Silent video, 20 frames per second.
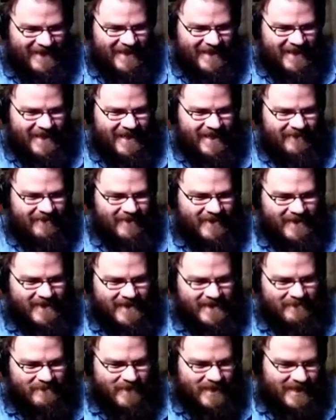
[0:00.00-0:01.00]

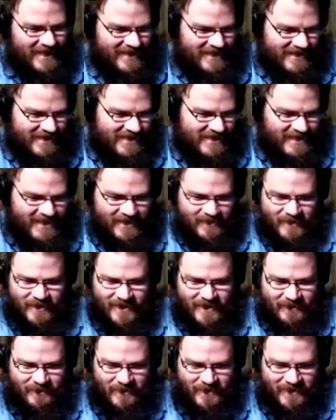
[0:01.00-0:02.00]
everything might just stay where I
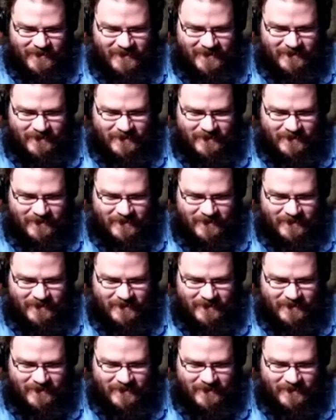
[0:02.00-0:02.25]
put it.